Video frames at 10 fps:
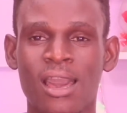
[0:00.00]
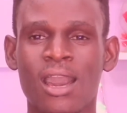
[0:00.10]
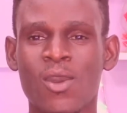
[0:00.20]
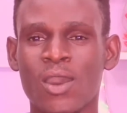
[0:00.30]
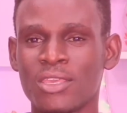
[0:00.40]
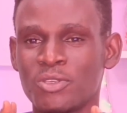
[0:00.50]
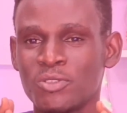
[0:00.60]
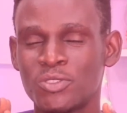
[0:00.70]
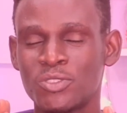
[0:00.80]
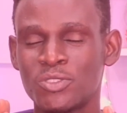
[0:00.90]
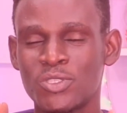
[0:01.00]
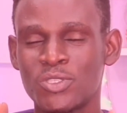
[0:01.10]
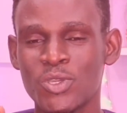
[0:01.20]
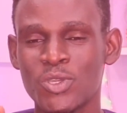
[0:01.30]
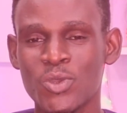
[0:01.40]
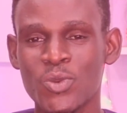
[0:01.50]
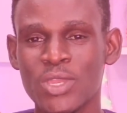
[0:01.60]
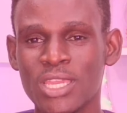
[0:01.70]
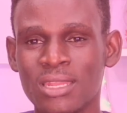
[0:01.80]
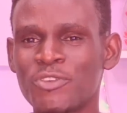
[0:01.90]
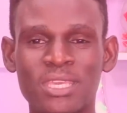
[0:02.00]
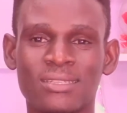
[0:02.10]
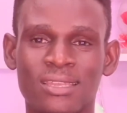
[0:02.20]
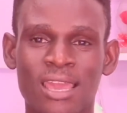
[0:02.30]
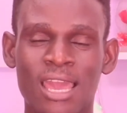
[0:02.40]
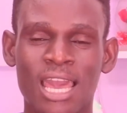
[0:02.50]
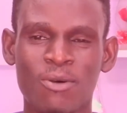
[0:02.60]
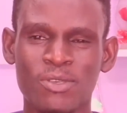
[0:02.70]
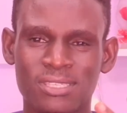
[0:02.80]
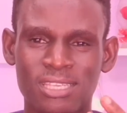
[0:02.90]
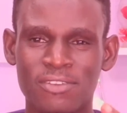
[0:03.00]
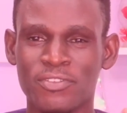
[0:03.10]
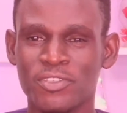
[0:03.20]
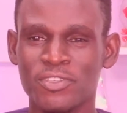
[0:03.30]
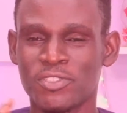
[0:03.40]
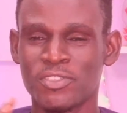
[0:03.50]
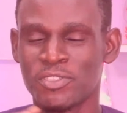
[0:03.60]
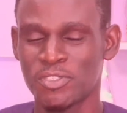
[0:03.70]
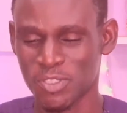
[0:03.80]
How are you doing? How have you been? How was service today?